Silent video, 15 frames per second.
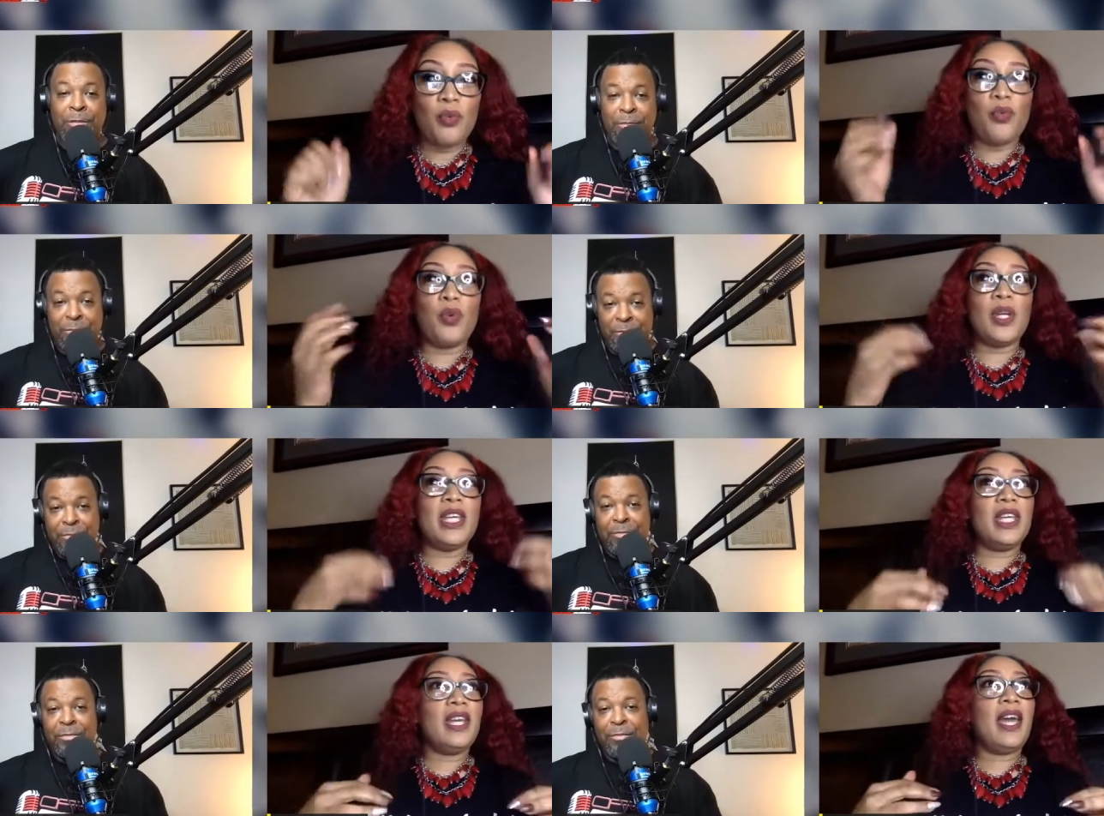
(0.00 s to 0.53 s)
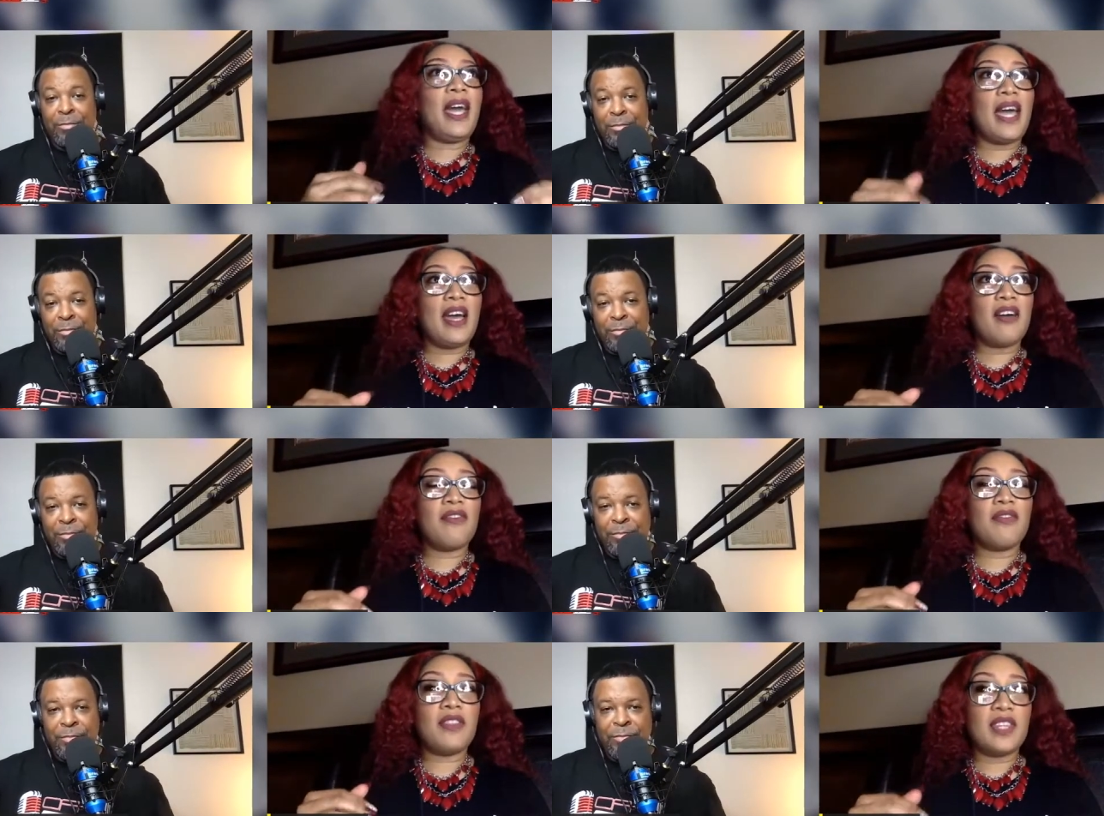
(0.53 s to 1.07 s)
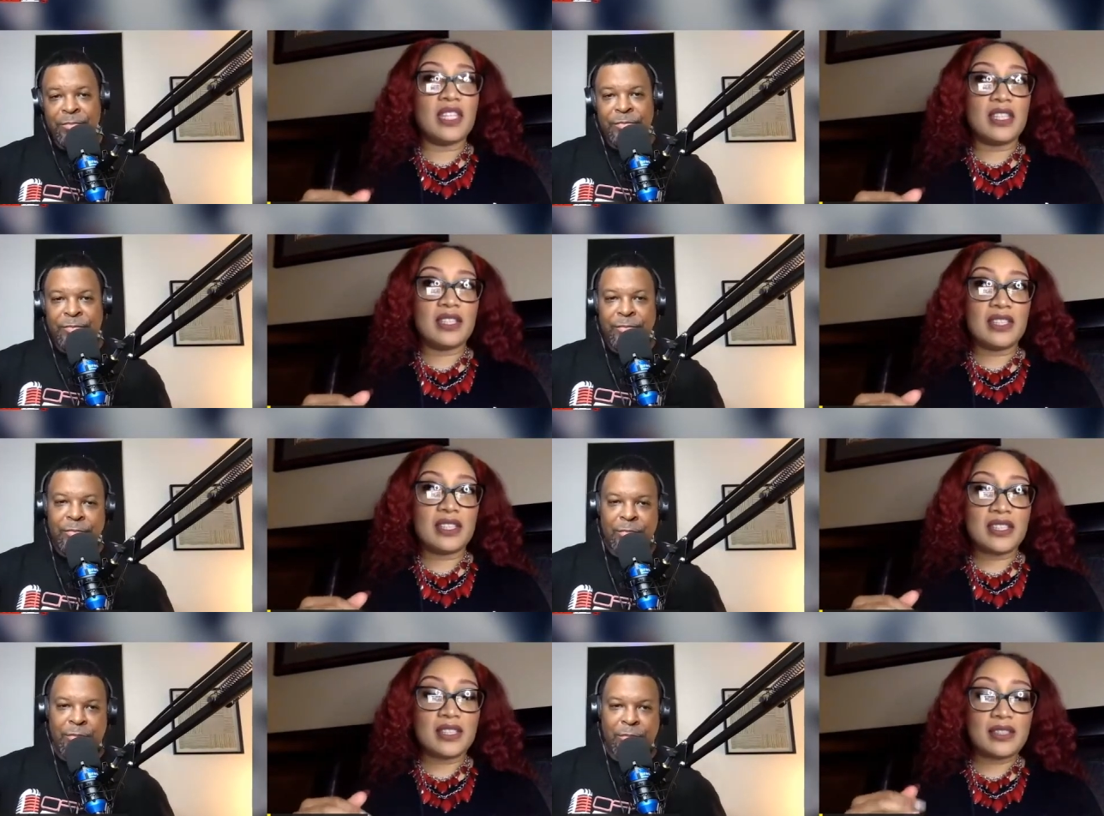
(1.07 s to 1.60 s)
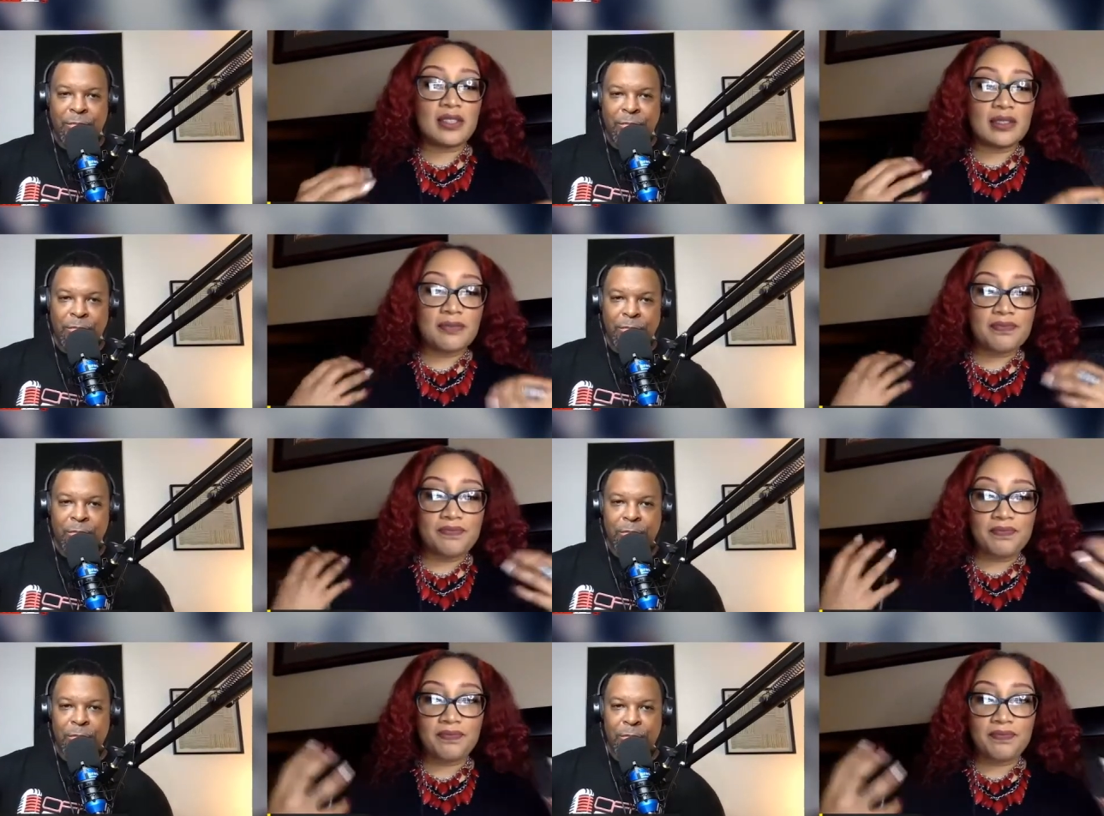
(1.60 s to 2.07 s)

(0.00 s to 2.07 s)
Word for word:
Speaker 1: We have this